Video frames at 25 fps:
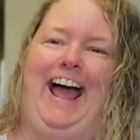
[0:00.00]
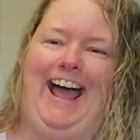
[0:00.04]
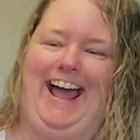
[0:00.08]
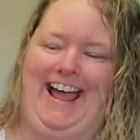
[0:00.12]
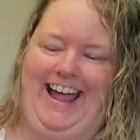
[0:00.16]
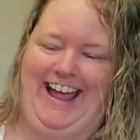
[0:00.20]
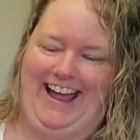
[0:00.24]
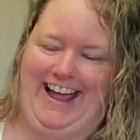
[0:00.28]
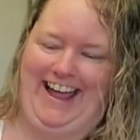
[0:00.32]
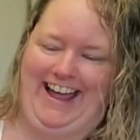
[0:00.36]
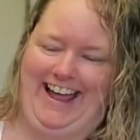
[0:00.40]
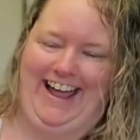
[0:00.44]

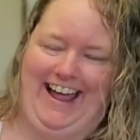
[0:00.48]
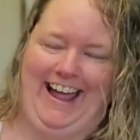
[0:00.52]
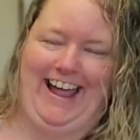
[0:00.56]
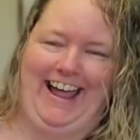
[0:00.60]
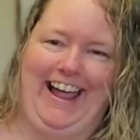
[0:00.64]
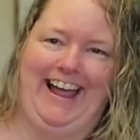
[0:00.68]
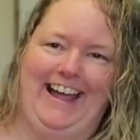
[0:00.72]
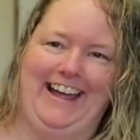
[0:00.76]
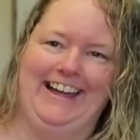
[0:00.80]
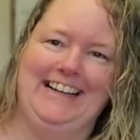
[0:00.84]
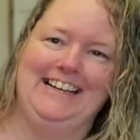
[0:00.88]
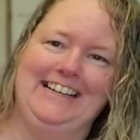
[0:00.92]

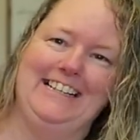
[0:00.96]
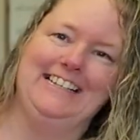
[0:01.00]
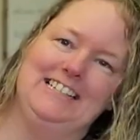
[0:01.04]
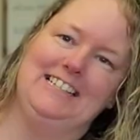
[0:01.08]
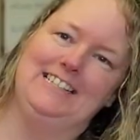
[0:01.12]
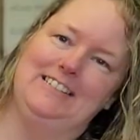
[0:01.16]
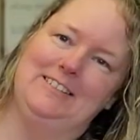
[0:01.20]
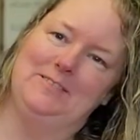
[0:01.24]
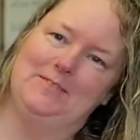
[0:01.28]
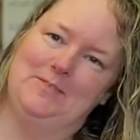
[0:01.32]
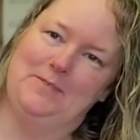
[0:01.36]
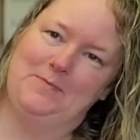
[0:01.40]

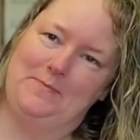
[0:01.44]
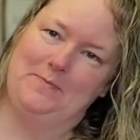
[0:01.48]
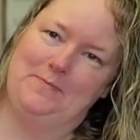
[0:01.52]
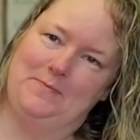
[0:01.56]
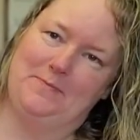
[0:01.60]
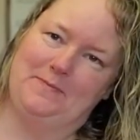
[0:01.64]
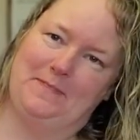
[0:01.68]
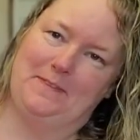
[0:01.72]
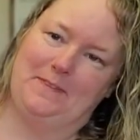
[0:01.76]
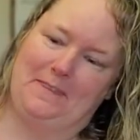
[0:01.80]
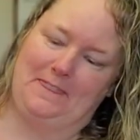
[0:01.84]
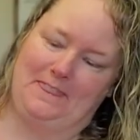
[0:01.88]

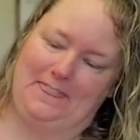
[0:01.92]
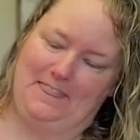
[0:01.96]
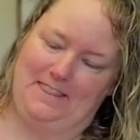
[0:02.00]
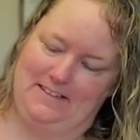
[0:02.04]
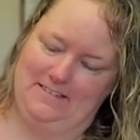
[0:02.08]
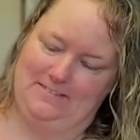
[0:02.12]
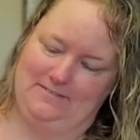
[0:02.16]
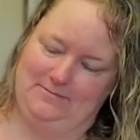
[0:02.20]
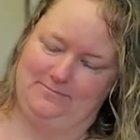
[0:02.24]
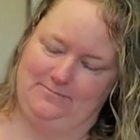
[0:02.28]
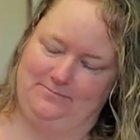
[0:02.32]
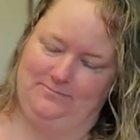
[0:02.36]

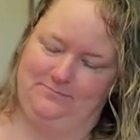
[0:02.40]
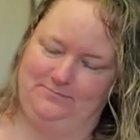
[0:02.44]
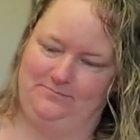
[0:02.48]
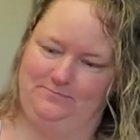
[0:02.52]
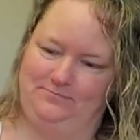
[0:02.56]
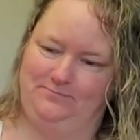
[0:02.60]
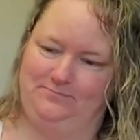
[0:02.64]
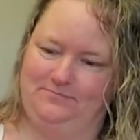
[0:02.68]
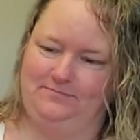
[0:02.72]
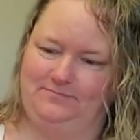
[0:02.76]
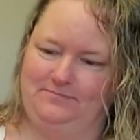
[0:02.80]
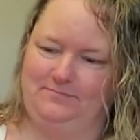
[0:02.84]

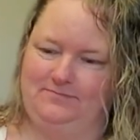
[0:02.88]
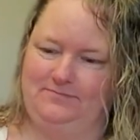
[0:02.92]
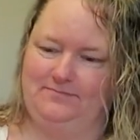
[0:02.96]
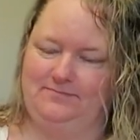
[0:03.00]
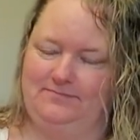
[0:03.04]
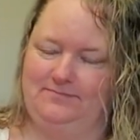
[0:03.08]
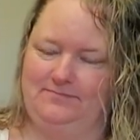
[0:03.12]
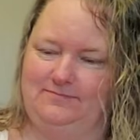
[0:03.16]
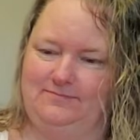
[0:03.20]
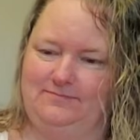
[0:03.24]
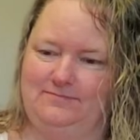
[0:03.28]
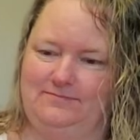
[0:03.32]

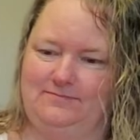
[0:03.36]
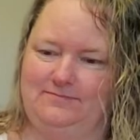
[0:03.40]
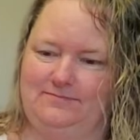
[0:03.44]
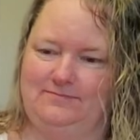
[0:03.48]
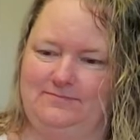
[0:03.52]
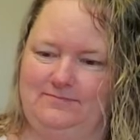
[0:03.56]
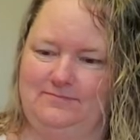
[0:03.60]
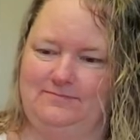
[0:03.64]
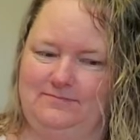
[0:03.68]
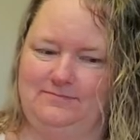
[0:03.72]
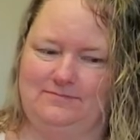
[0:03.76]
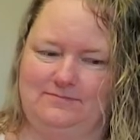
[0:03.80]

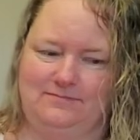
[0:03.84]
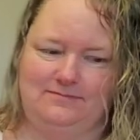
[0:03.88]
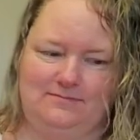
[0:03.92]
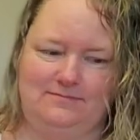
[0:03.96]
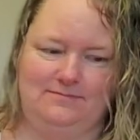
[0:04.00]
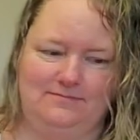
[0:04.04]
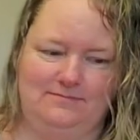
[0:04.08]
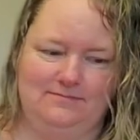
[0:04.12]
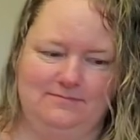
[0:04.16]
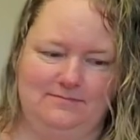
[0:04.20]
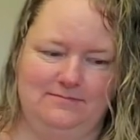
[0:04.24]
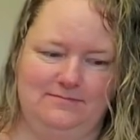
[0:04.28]

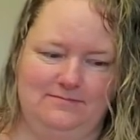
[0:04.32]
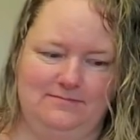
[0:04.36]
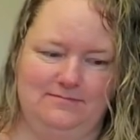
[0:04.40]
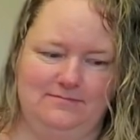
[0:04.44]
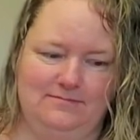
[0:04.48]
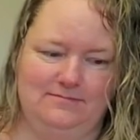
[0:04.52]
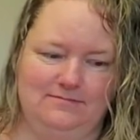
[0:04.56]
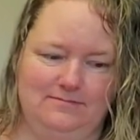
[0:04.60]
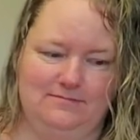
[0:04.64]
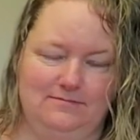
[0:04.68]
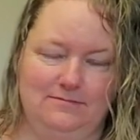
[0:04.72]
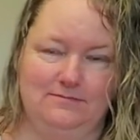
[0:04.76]

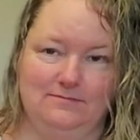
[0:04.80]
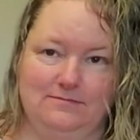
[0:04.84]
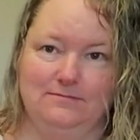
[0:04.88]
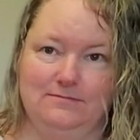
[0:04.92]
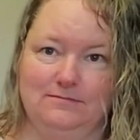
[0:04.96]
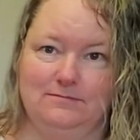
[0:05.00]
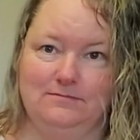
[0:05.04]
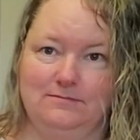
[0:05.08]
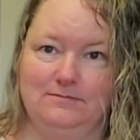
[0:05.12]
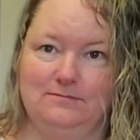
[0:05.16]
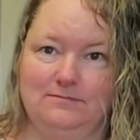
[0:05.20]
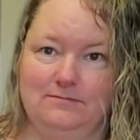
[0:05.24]

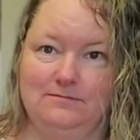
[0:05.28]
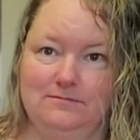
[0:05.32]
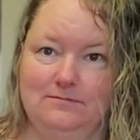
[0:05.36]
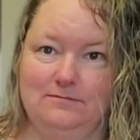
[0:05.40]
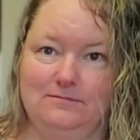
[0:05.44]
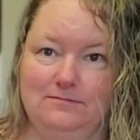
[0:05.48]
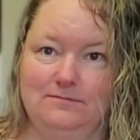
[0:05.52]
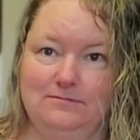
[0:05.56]
This person isn't speaking.